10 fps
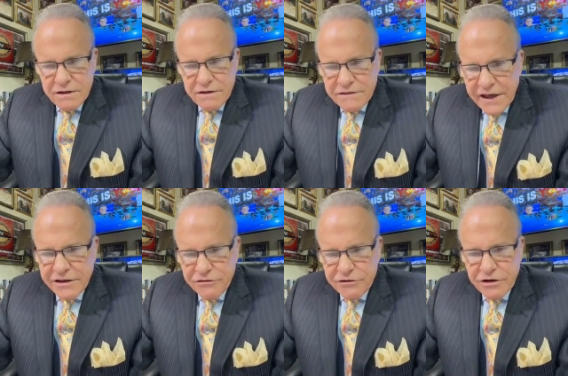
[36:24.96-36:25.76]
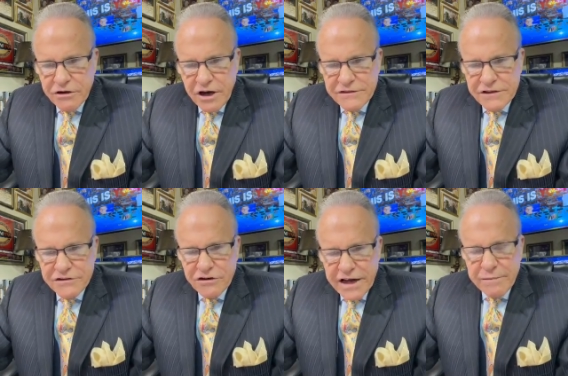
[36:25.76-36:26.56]
Thank you, dear God, that
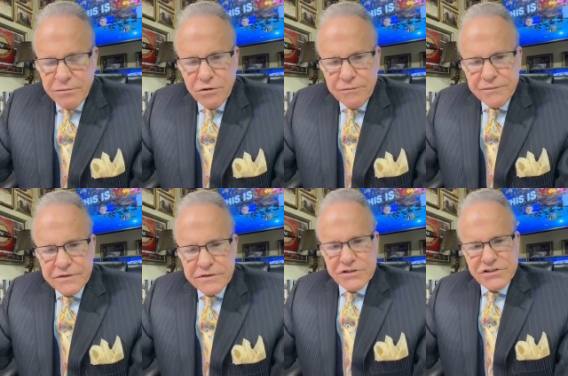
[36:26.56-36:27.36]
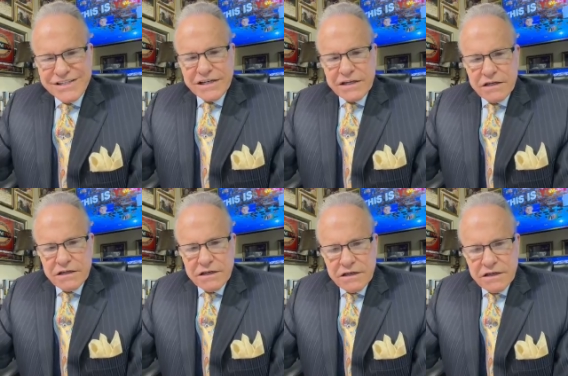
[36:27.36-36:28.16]
they're able to see
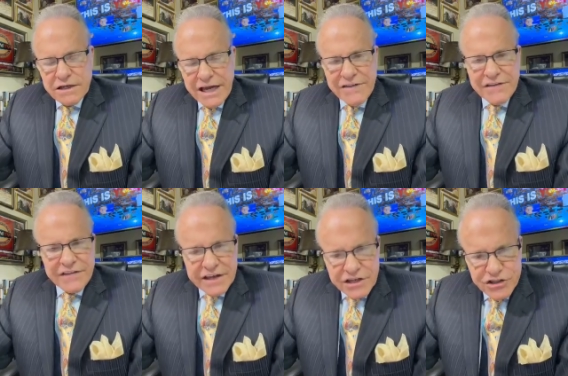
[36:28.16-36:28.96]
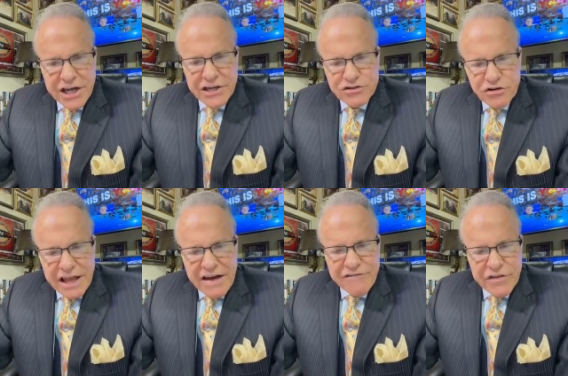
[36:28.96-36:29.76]
how that they can change their
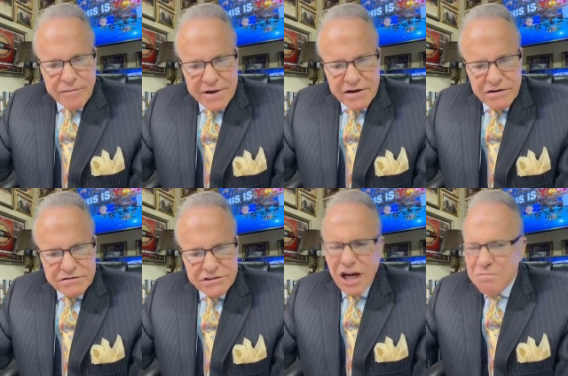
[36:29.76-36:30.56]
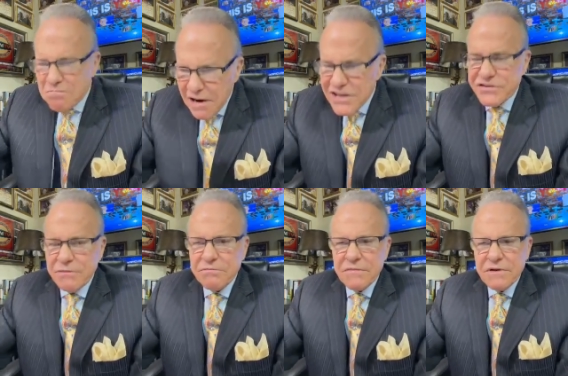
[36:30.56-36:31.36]
life for the better. God bless
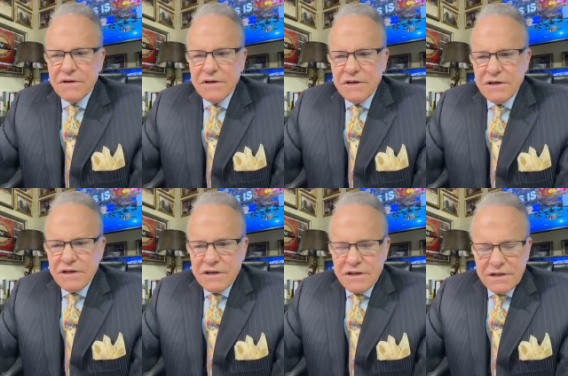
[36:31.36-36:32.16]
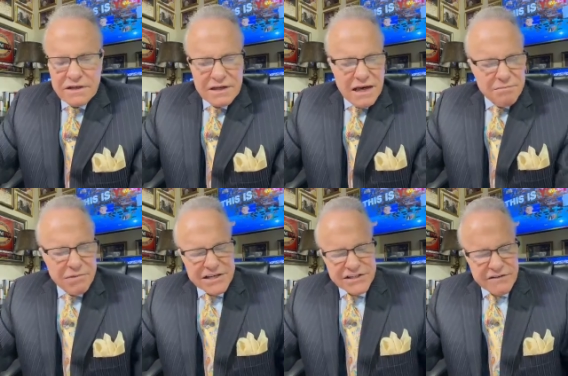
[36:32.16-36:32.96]
them. I
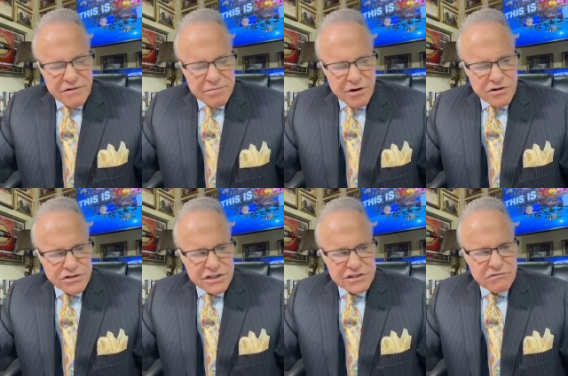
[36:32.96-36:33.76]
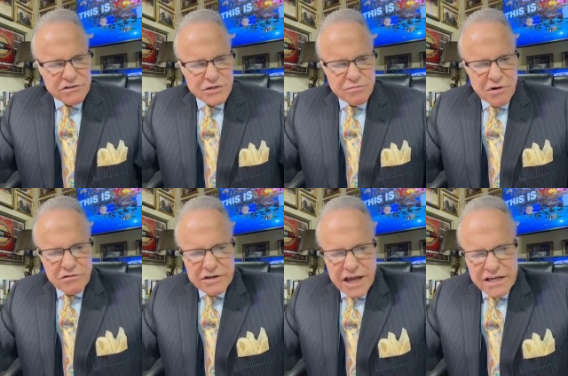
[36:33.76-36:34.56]
bless every person that's on this
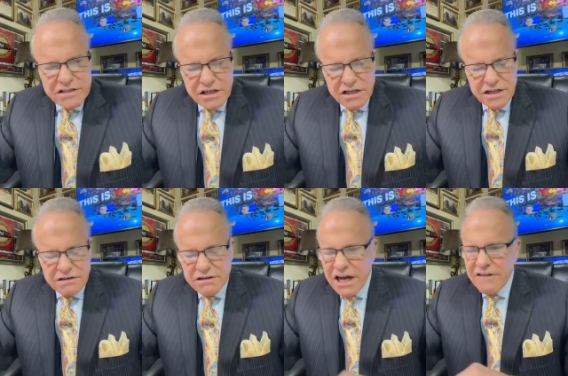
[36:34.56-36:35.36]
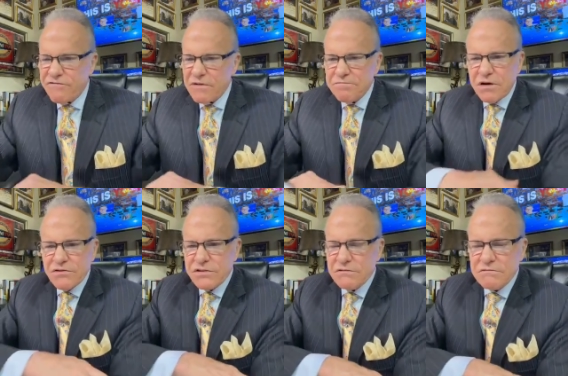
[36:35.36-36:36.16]
broadcast today. Every
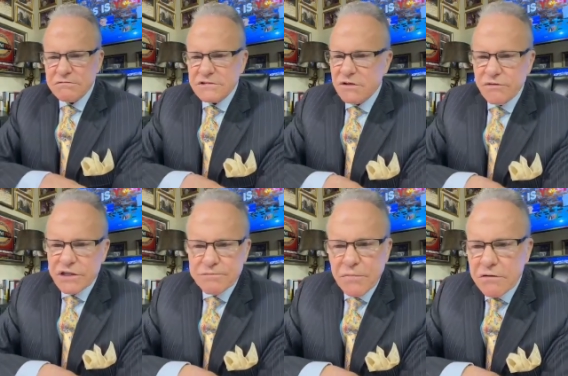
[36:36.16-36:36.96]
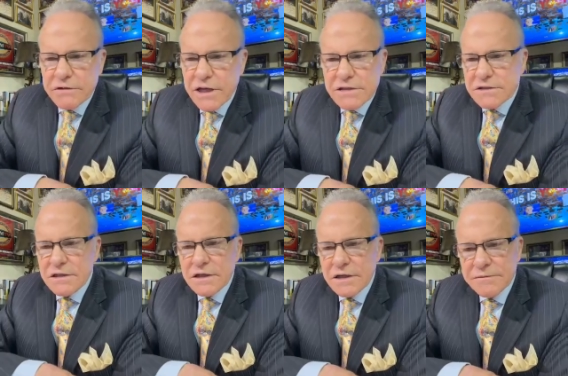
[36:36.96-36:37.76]
person that's on this broadcast
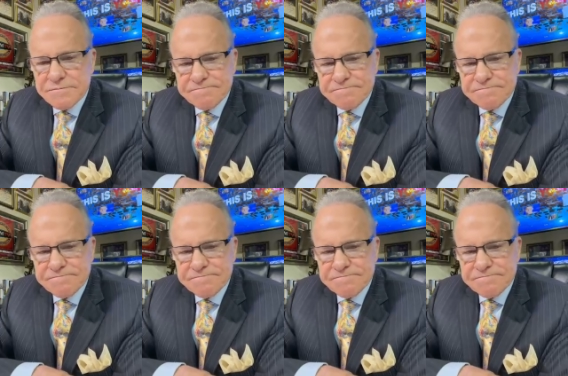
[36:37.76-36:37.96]
today.